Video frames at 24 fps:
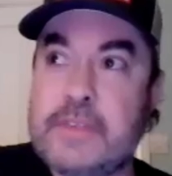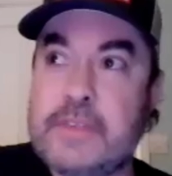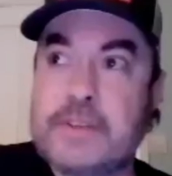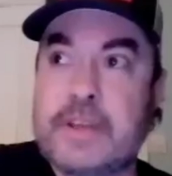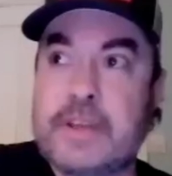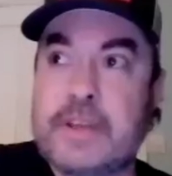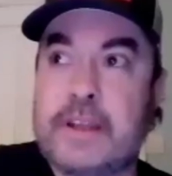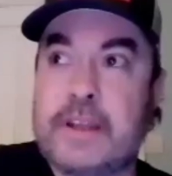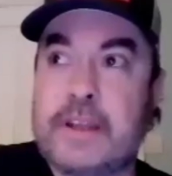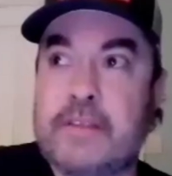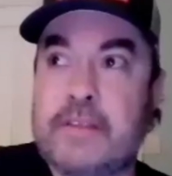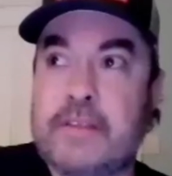
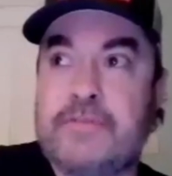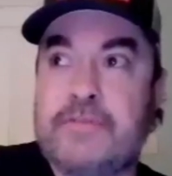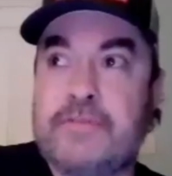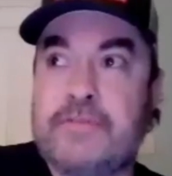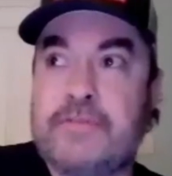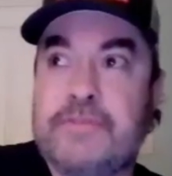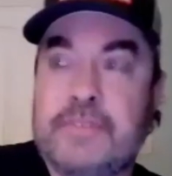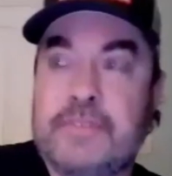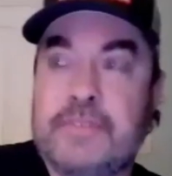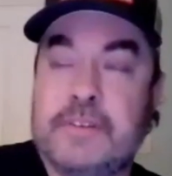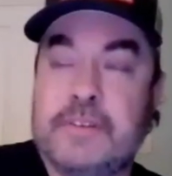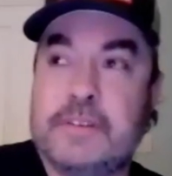this kind of
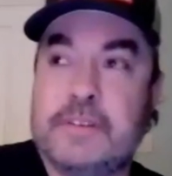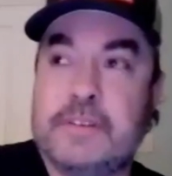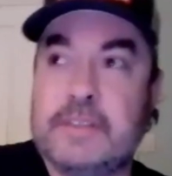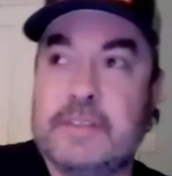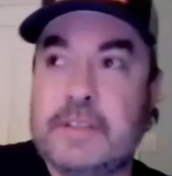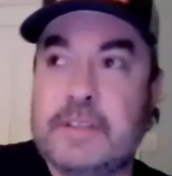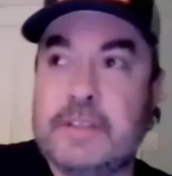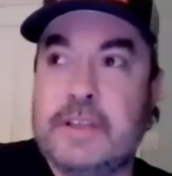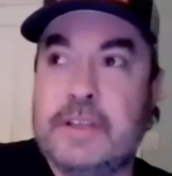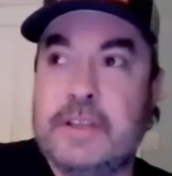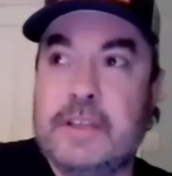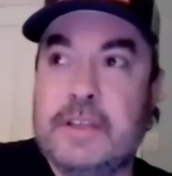
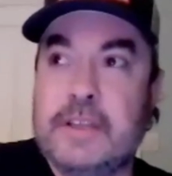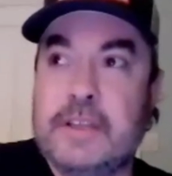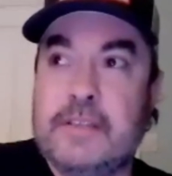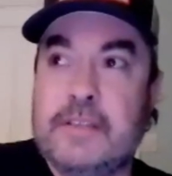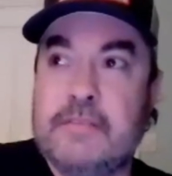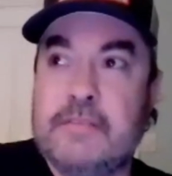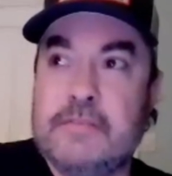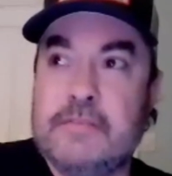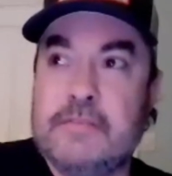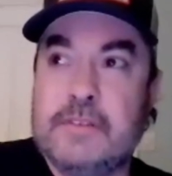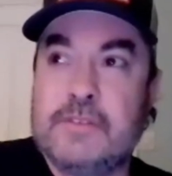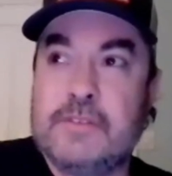
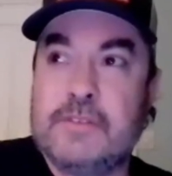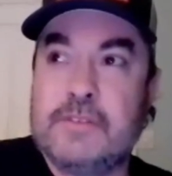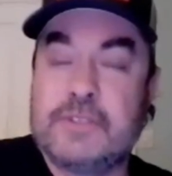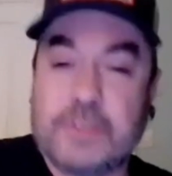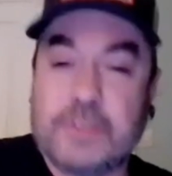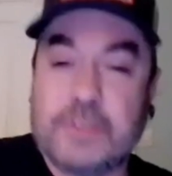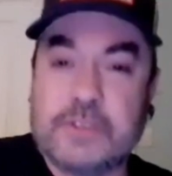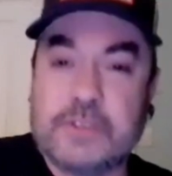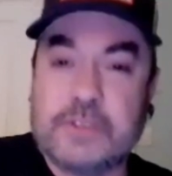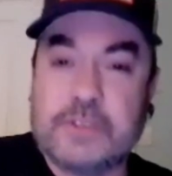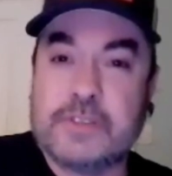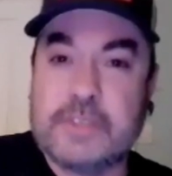
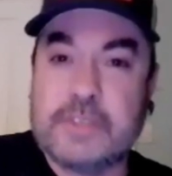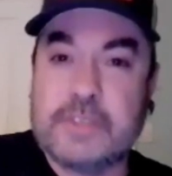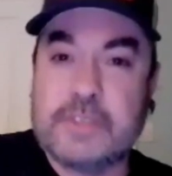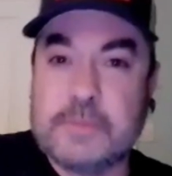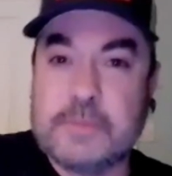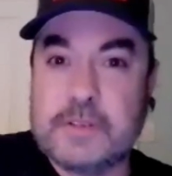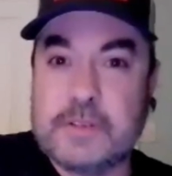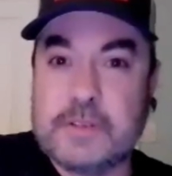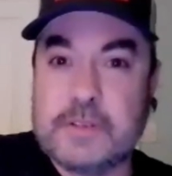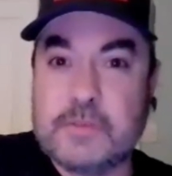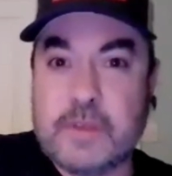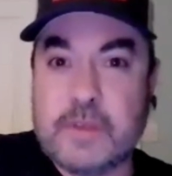Sturgill
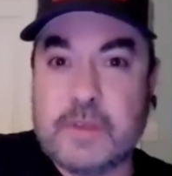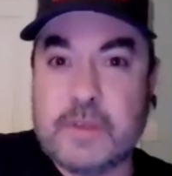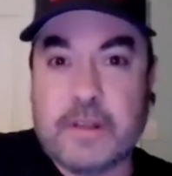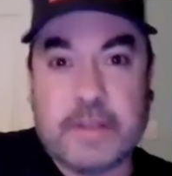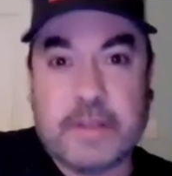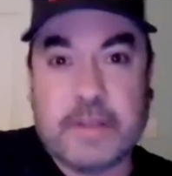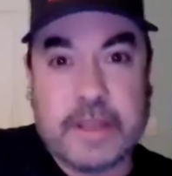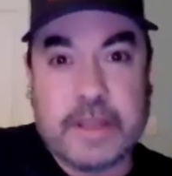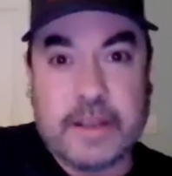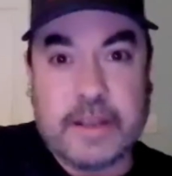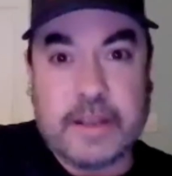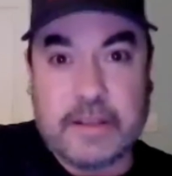Simpson as
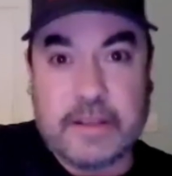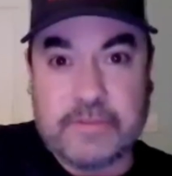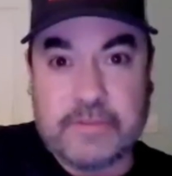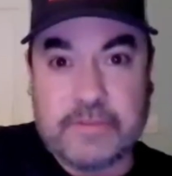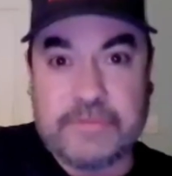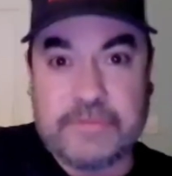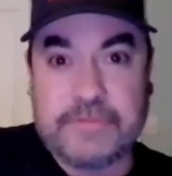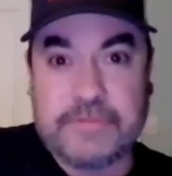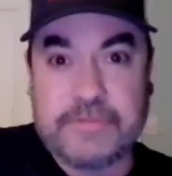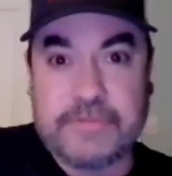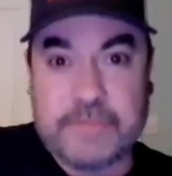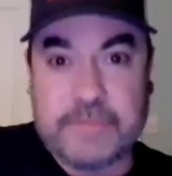well. I'd love
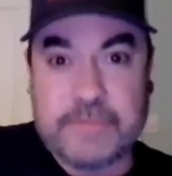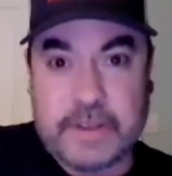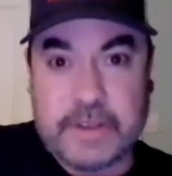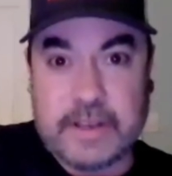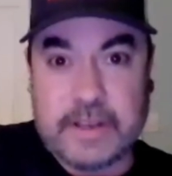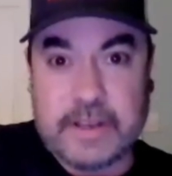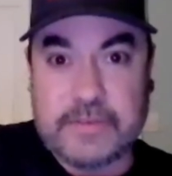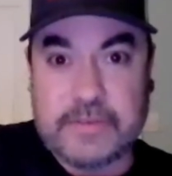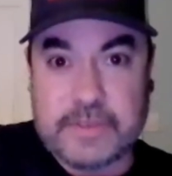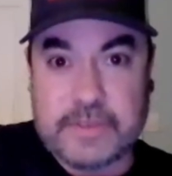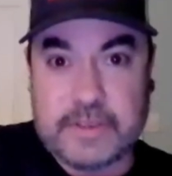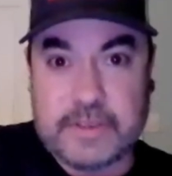
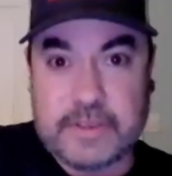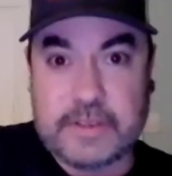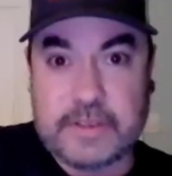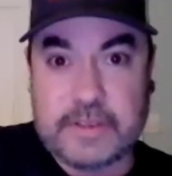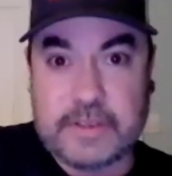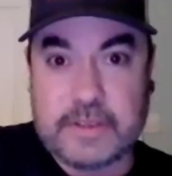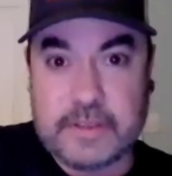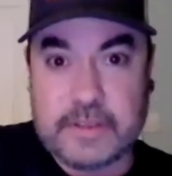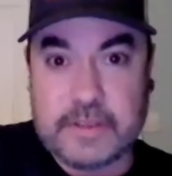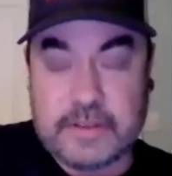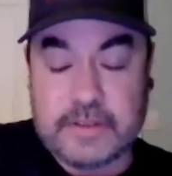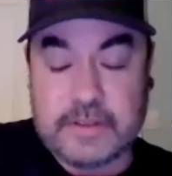
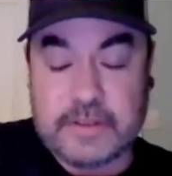to